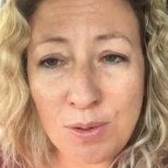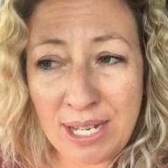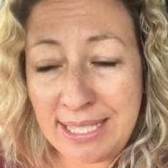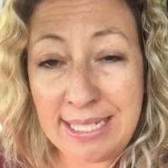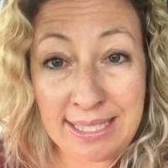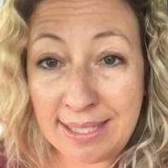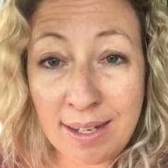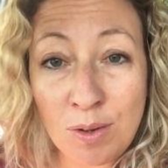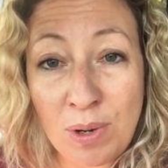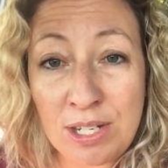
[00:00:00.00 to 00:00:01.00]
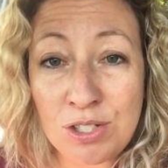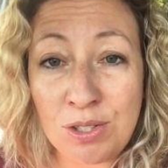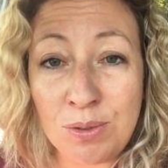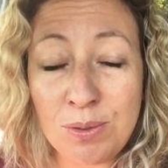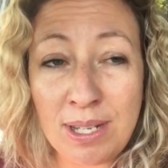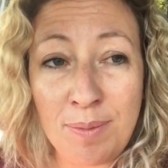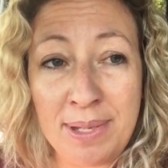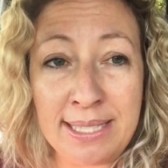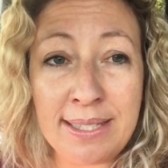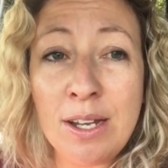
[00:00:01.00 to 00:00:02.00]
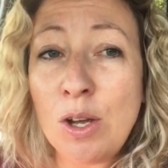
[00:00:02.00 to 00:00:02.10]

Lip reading: who has to sit and wait too and miss